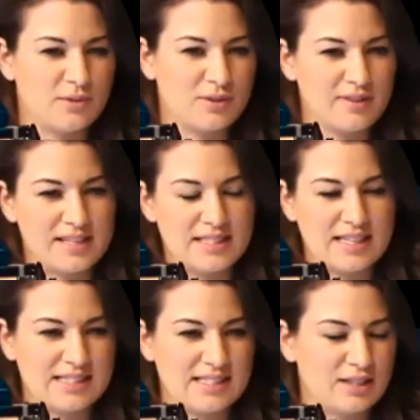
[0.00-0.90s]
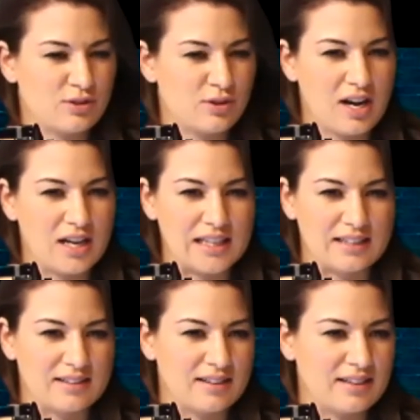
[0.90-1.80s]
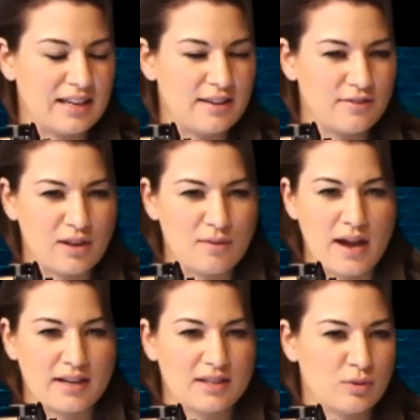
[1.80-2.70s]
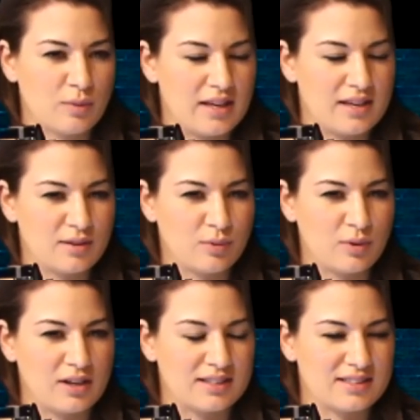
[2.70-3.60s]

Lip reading: of that testing and trialing and getting feedback and tweaking the product.